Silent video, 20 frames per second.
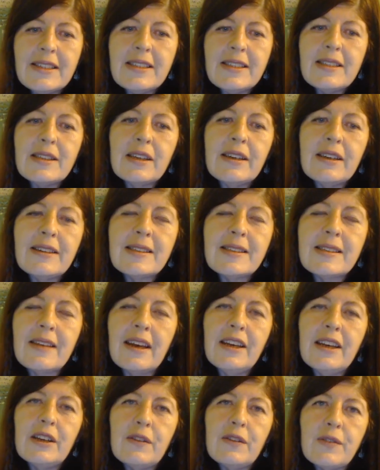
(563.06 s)
This is a
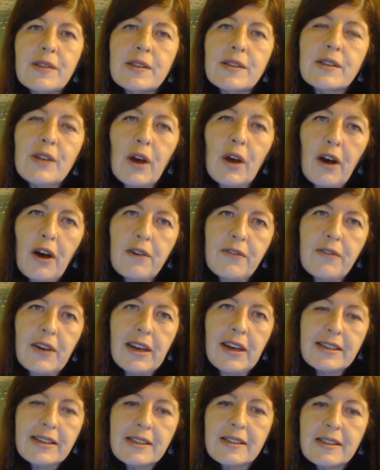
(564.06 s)
sign of
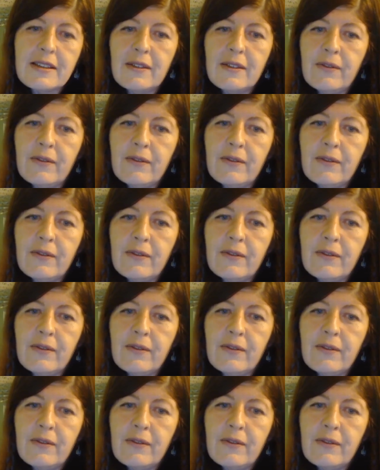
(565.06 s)
service.